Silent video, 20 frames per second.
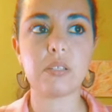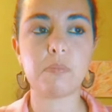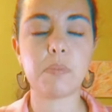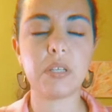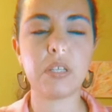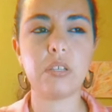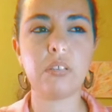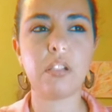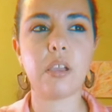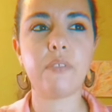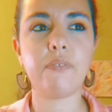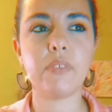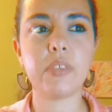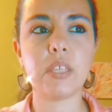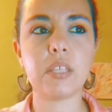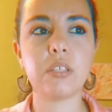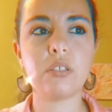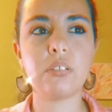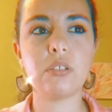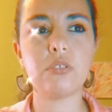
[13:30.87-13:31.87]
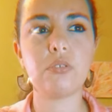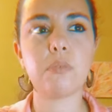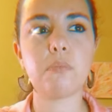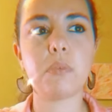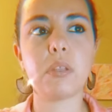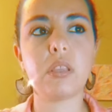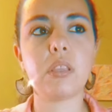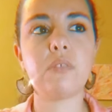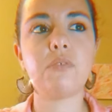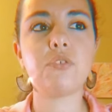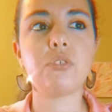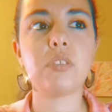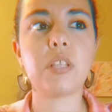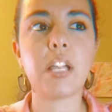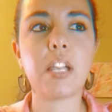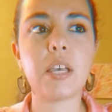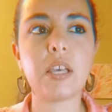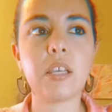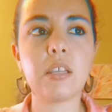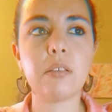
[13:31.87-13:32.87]
But I feel like in the month of
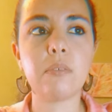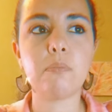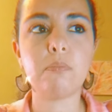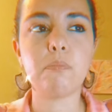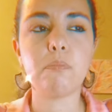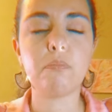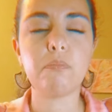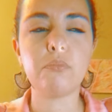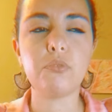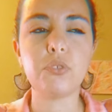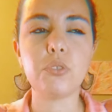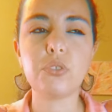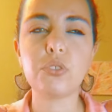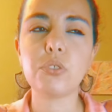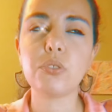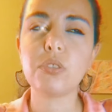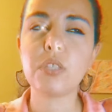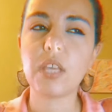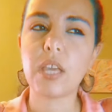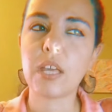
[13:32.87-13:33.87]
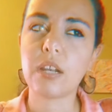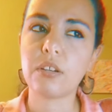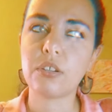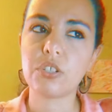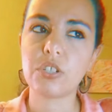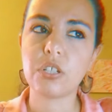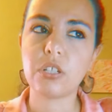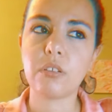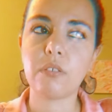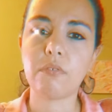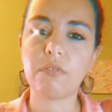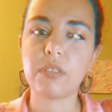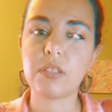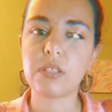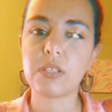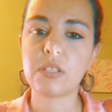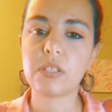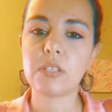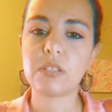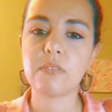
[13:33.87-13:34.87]
July, due to the energy of
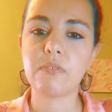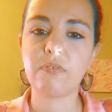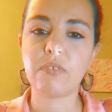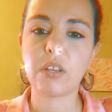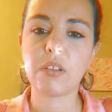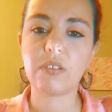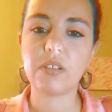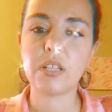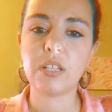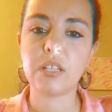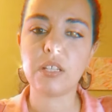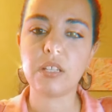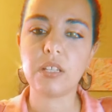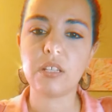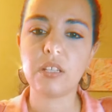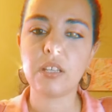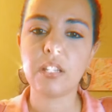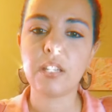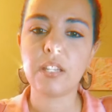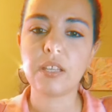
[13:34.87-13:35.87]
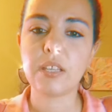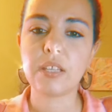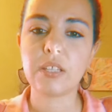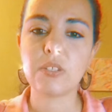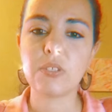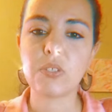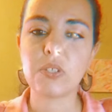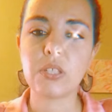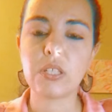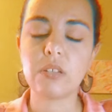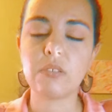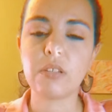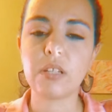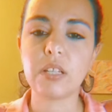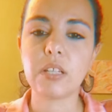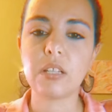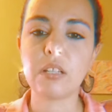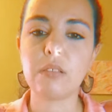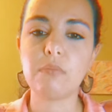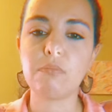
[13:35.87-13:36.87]
this very
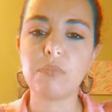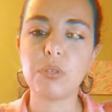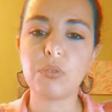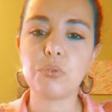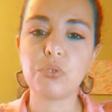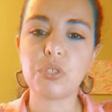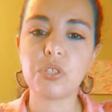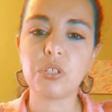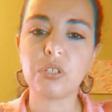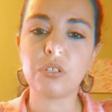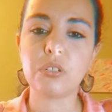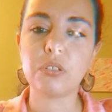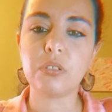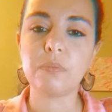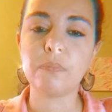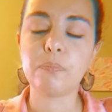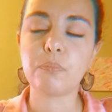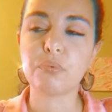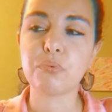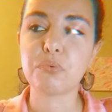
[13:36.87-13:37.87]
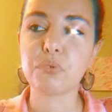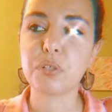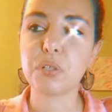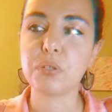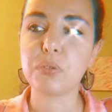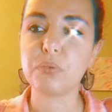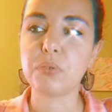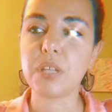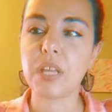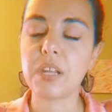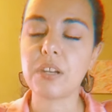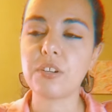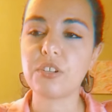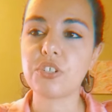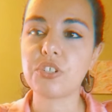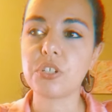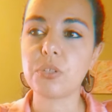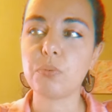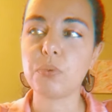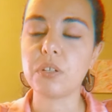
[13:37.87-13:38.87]
Cancerian, emotional, prone
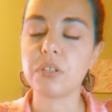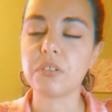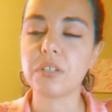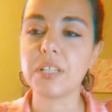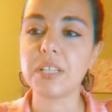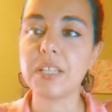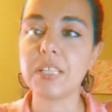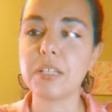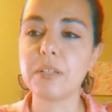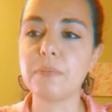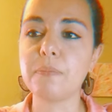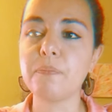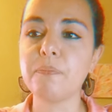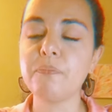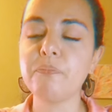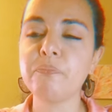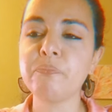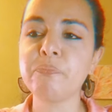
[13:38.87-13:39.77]
energy we are in,